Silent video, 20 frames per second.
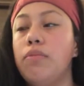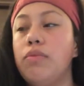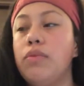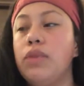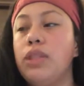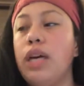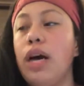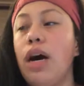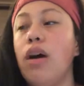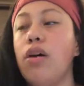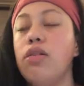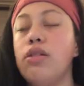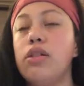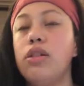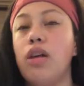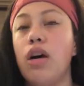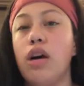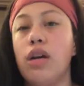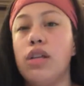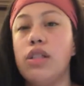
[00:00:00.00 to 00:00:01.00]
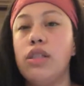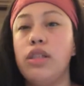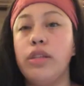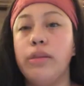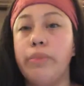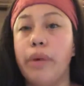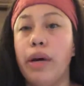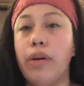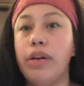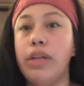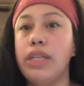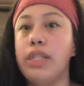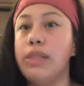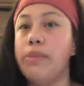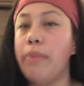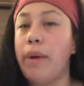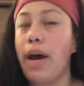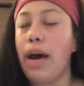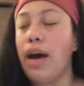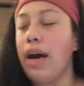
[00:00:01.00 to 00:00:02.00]
tells us about his
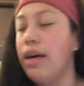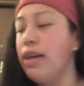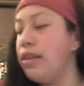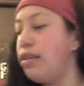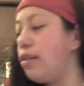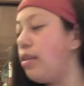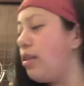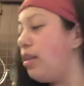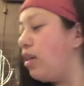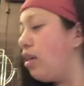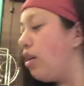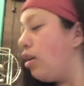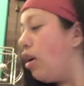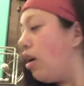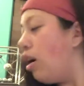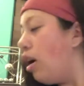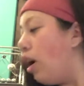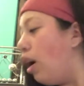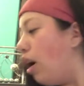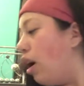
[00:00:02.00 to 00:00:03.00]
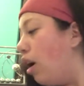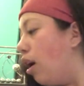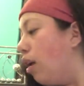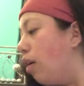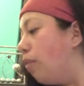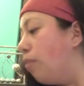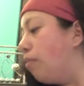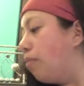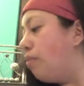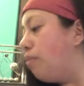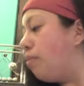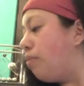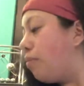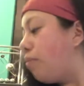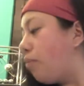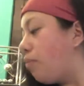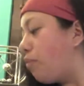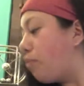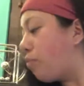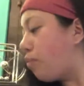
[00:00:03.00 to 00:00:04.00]
past,
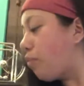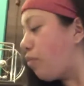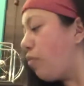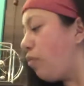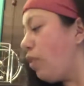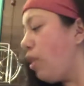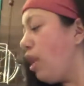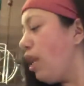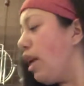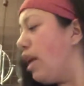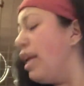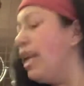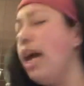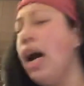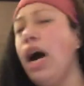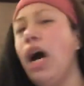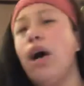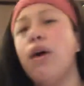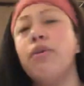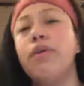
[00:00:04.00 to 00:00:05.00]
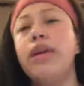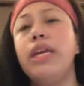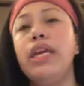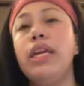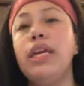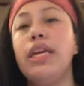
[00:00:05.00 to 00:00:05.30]
and how he